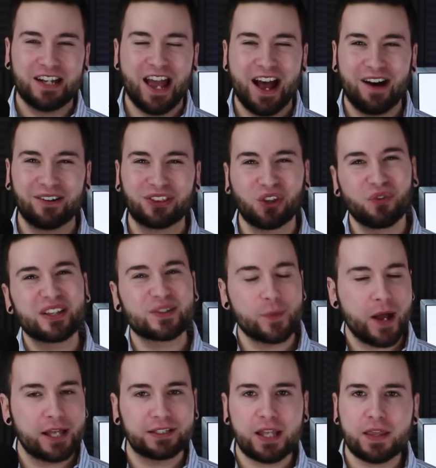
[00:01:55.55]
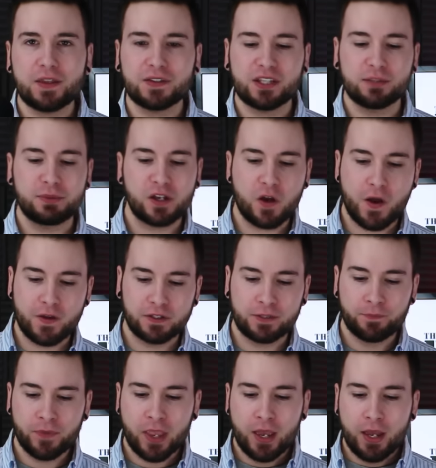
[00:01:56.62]
Now, the reason why I say this is because
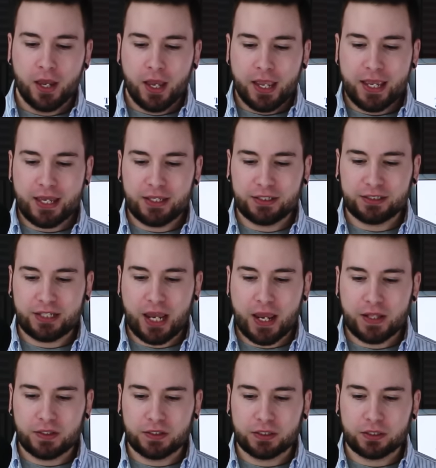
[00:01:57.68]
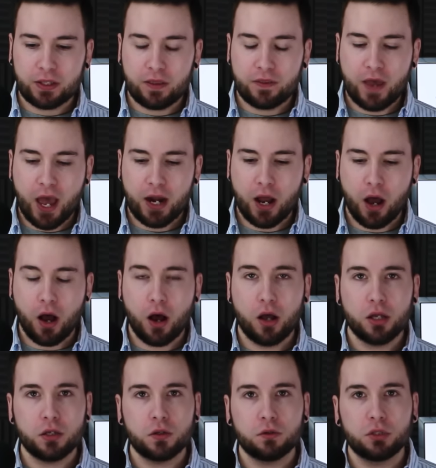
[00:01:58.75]
he states that uh,
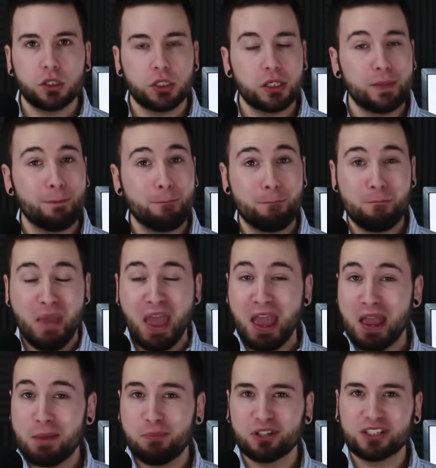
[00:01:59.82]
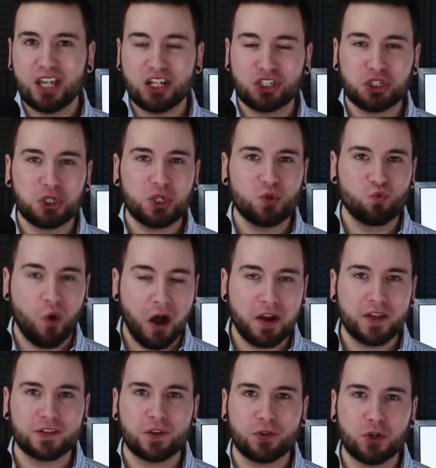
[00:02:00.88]
he may potentially run as a